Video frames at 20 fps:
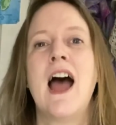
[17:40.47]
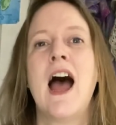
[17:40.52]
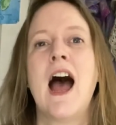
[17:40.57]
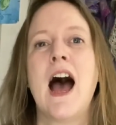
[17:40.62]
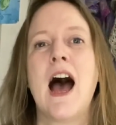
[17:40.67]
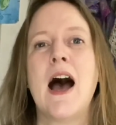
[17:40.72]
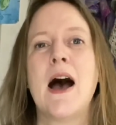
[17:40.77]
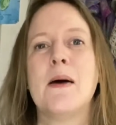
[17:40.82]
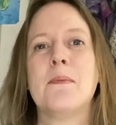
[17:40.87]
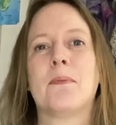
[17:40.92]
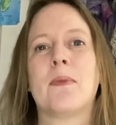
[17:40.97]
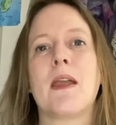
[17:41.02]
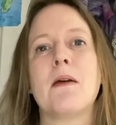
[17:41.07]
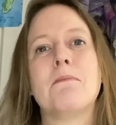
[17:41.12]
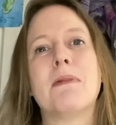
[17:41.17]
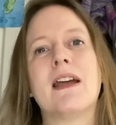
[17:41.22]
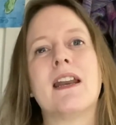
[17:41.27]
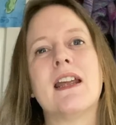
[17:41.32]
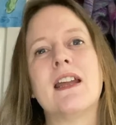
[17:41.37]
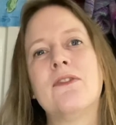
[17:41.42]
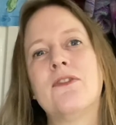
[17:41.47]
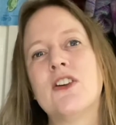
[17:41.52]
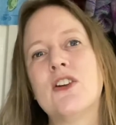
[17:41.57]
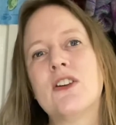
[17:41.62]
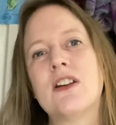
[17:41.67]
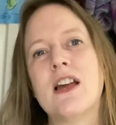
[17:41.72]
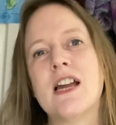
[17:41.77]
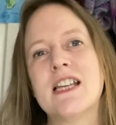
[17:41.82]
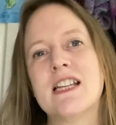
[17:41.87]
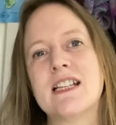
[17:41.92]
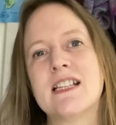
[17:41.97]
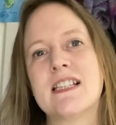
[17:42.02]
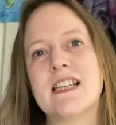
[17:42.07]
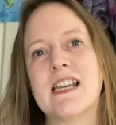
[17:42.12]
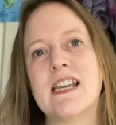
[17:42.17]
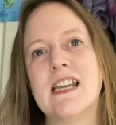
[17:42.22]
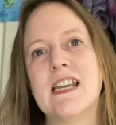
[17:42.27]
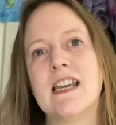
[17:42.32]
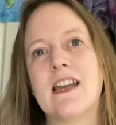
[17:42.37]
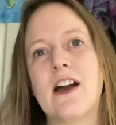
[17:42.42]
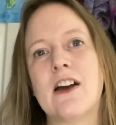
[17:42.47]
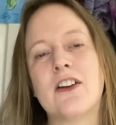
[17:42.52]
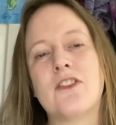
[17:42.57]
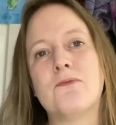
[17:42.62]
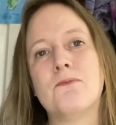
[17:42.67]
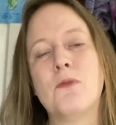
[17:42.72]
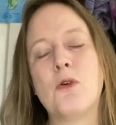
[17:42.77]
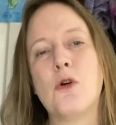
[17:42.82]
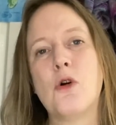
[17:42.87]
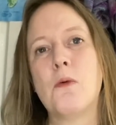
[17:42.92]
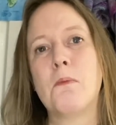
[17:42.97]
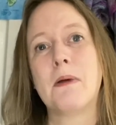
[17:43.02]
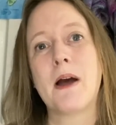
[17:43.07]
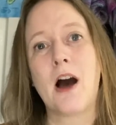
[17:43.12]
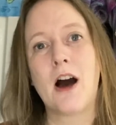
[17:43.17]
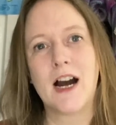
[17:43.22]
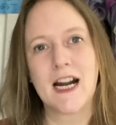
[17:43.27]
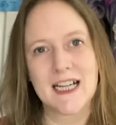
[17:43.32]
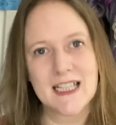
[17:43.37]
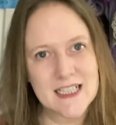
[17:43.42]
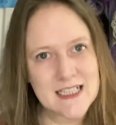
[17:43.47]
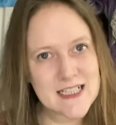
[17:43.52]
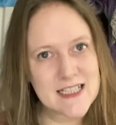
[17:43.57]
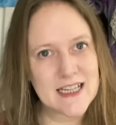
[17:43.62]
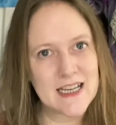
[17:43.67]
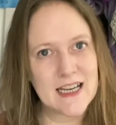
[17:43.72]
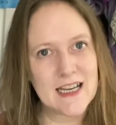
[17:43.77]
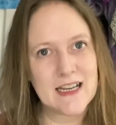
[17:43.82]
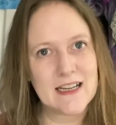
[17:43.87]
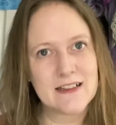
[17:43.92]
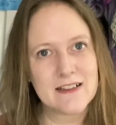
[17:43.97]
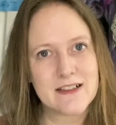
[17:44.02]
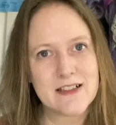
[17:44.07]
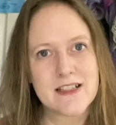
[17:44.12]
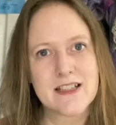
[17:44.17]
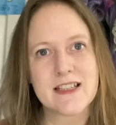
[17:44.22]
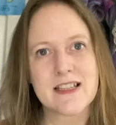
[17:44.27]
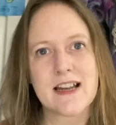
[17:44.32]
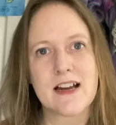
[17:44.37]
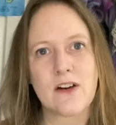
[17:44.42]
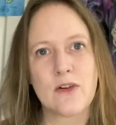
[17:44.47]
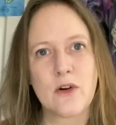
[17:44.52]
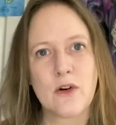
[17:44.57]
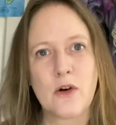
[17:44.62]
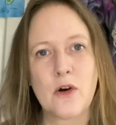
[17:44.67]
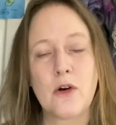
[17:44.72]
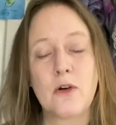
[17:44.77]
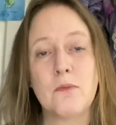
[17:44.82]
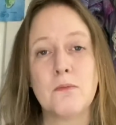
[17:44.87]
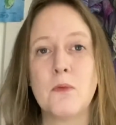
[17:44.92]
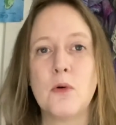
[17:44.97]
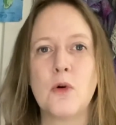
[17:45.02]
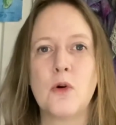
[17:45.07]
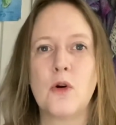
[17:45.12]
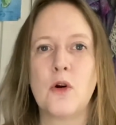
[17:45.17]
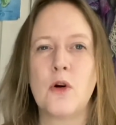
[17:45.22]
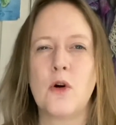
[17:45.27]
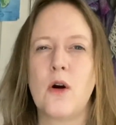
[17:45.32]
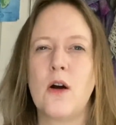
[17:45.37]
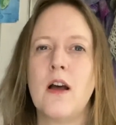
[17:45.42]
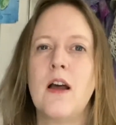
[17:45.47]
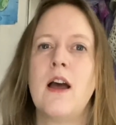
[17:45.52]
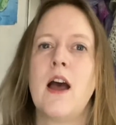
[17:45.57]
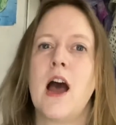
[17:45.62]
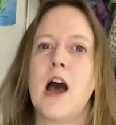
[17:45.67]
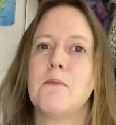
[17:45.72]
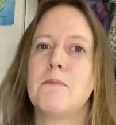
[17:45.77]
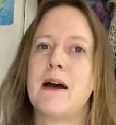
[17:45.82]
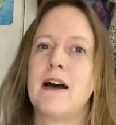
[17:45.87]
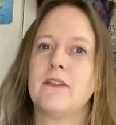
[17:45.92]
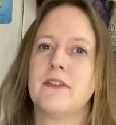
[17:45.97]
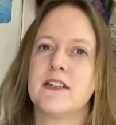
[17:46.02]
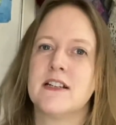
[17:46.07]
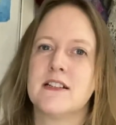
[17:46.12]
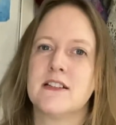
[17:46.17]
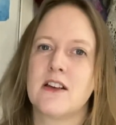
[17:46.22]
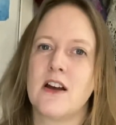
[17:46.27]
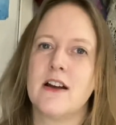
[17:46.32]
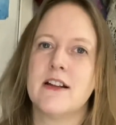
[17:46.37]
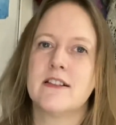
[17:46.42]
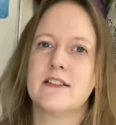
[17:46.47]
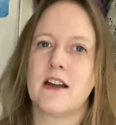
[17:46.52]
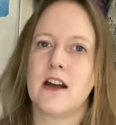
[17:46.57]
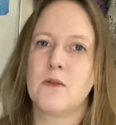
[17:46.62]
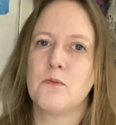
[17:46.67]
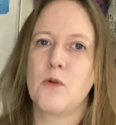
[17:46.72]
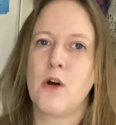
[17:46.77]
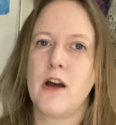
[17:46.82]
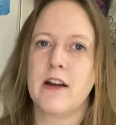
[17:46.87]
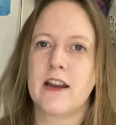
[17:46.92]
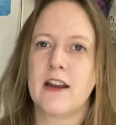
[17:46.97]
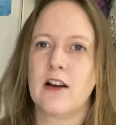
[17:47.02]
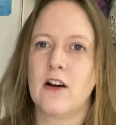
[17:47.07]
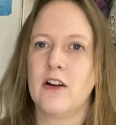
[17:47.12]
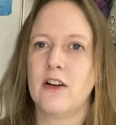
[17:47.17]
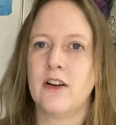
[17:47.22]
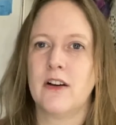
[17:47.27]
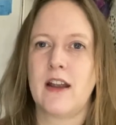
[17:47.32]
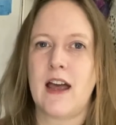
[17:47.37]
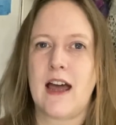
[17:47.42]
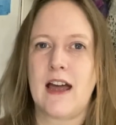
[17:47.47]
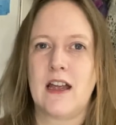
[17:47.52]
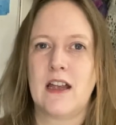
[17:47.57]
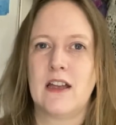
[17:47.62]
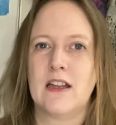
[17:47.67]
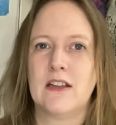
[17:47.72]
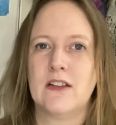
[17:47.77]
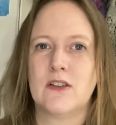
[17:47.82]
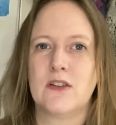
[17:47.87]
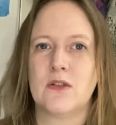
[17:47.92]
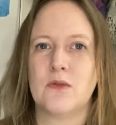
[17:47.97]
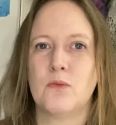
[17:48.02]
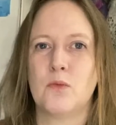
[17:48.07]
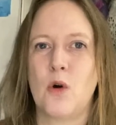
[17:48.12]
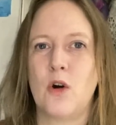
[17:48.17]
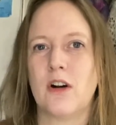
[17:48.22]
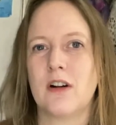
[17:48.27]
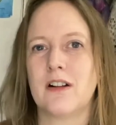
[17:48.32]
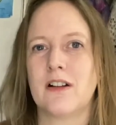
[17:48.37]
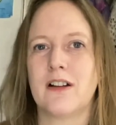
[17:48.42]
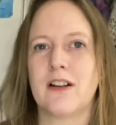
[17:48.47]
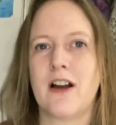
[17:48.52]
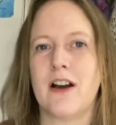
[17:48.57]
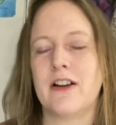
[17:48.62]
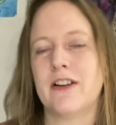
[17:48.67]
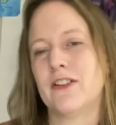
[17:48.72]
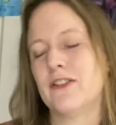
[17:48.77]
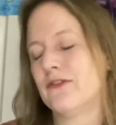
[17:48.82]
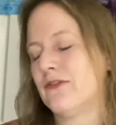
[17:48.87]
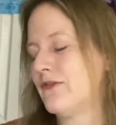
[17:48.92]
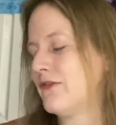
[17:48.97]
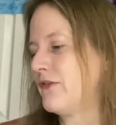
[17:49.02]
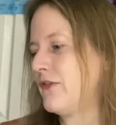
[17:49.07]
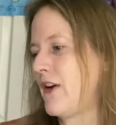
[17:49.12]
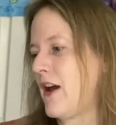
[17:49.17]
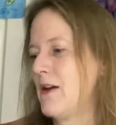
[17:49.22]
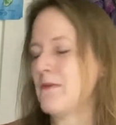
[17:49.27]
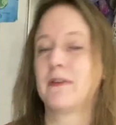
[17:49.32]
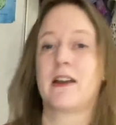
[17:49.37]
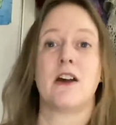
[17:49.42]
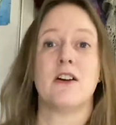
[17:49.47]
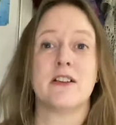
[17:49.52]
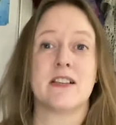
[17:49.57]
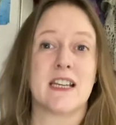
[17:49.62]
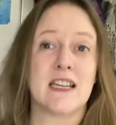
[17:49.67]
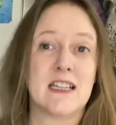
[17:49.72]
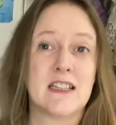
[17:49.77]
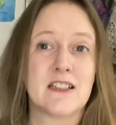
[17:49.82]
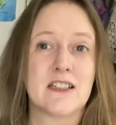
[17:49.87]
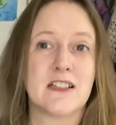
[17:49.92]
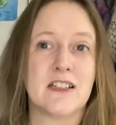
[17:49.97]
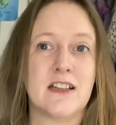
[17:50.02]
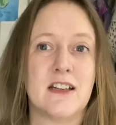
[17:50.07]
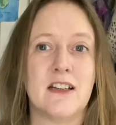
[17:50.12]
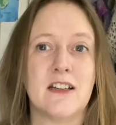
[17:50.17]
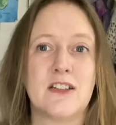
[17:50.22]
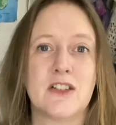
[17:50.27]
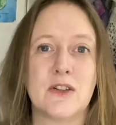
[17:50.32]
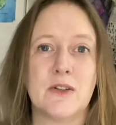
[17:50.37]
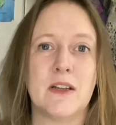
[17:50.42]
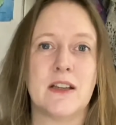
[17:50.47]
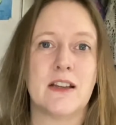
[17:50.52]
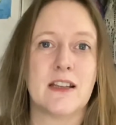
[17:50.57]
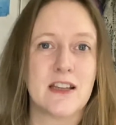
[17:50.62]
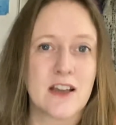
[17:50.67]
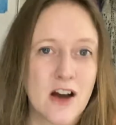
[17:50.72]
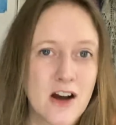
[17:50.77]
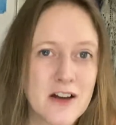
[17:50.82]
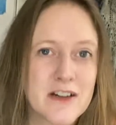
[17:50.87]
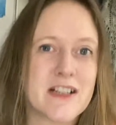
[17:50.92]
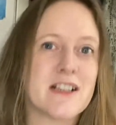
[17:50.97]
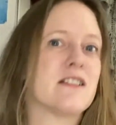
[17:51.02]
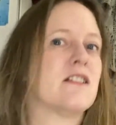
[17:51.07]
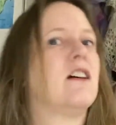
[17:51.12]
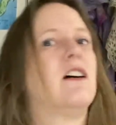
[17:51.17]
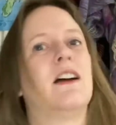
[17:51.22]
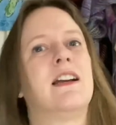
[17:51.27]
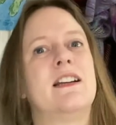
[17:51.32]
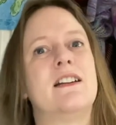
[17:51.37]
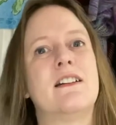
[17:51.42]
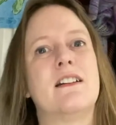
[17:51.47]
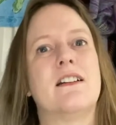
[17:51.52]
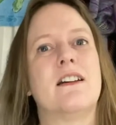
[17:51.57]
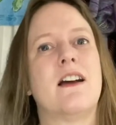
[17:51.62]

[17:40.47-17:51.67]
But if you'd like to see kind of more behind the scenes, or more about the designs that I'm working on and what kind of goes into doing the yarn design